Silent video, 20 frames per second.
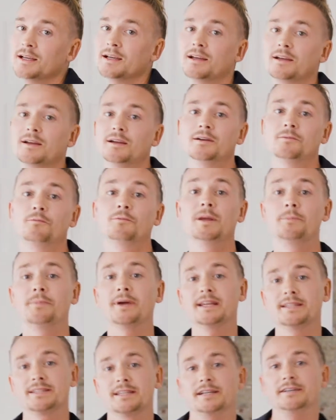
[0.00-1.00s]
We're
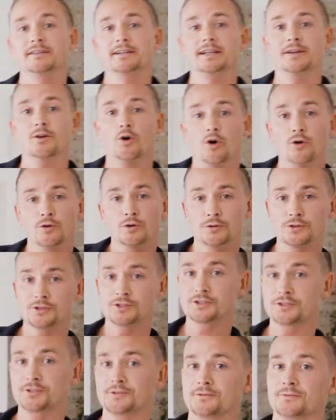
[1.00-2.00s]
based here in
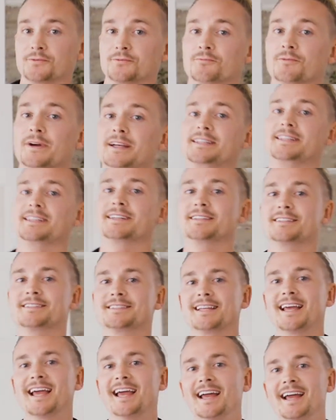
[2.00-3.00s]
Aarhus, which
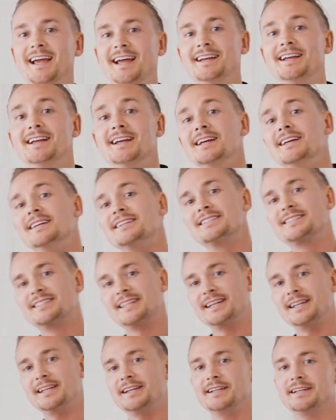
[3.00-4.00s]
is a
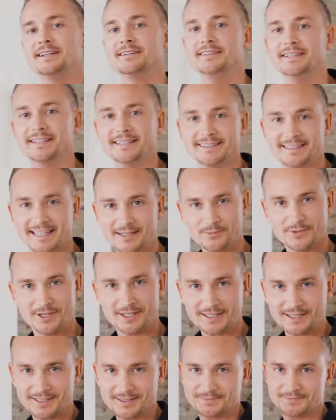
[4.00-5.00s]
city here in
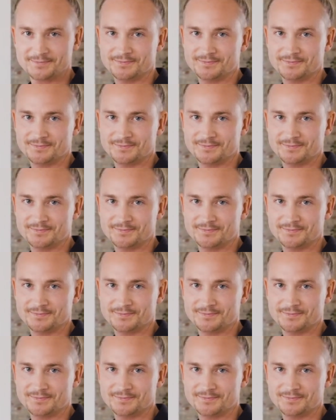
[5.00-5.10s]
Denmark,